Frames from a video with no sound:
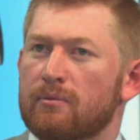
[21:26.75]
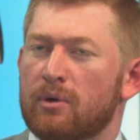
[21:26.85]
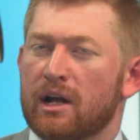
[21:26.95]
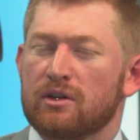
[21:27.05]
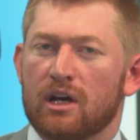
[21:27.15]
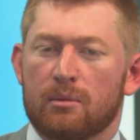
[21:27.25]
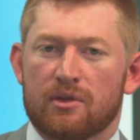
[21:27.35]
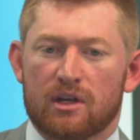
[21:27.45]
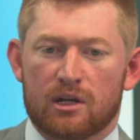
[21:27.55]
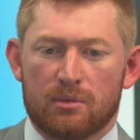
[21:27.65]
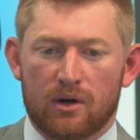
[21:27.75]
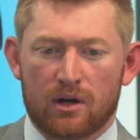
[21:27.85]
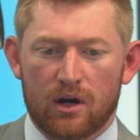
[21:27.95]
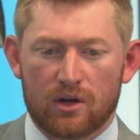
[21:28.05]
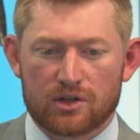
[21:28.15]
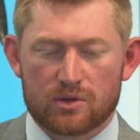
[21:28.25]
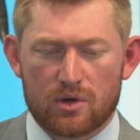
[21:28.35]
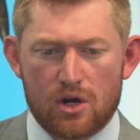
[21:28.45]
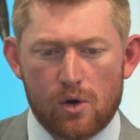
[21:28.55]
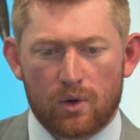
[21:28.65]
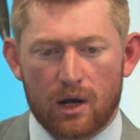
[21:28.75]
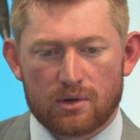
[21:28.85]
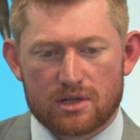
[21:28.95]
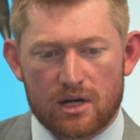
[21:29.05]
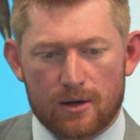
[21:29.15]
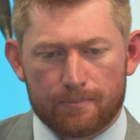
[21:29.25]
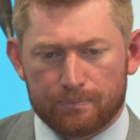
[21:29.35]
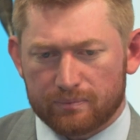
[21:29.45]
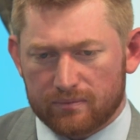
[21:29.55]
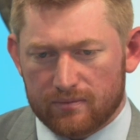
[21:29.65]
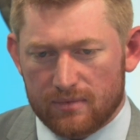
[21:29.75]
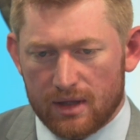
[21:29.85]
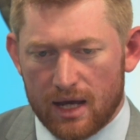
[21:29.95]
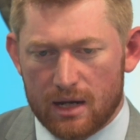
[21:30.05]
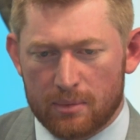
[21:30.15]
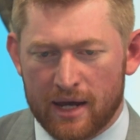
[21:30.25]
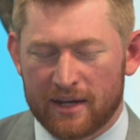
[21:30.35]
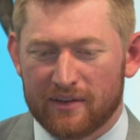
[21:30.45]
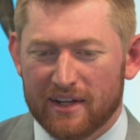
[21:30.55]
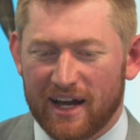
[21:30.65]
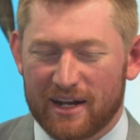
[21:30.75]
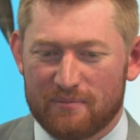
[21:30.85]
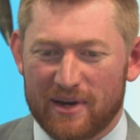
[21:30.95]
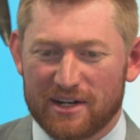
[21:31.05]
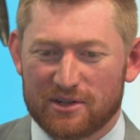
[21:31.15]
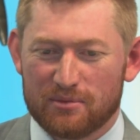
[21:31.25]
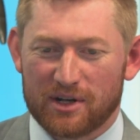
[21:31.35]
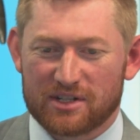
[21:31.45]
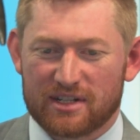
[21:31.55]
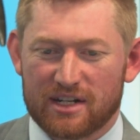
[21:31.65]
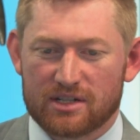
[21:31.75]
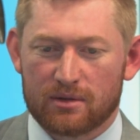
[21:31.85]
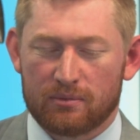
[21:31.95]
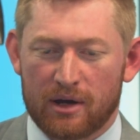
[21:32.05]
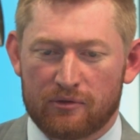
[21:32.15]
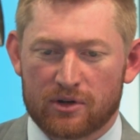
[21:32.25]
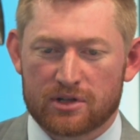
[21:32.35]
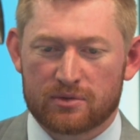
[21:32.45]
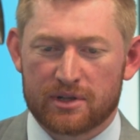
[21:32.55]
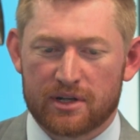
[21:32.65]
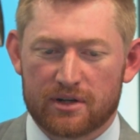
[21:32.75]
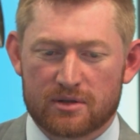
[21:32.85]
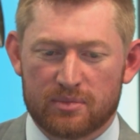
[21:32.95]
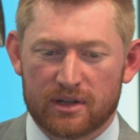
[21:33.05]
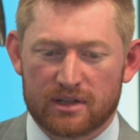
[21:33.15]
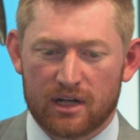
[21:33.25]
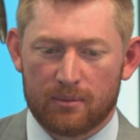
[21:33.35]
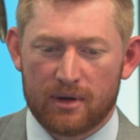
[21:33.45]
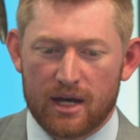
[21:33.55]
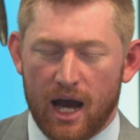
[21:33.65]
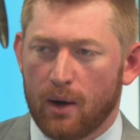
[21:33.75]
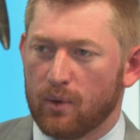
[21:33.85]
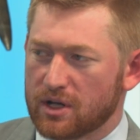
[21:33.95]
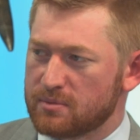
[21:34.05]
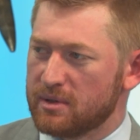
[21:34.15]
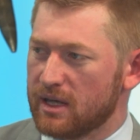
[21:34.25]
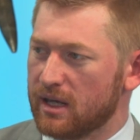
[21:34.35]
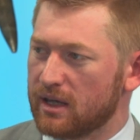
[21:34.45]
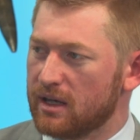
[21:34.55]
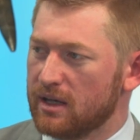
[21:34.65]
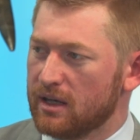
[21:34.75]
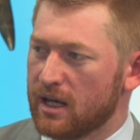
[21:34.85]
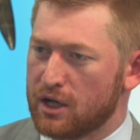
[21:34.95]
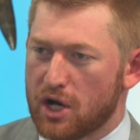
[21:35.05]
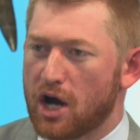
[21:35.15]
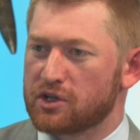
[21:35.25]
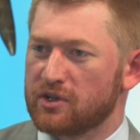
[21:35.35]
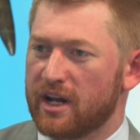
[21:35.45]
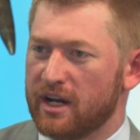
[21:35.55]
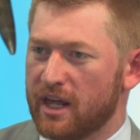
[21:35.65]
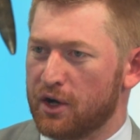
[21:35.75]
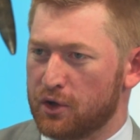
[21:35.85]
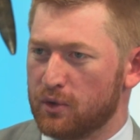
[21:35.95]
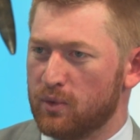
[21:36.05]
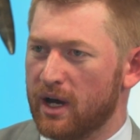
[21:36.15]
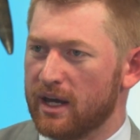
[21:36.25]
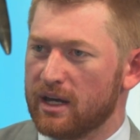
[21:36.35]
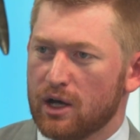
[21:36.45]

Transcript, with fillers: Brad, you got me thinking about college when I was there. And I didn't pay too much attention my first 3 years, but I was being indoctrinated in a good way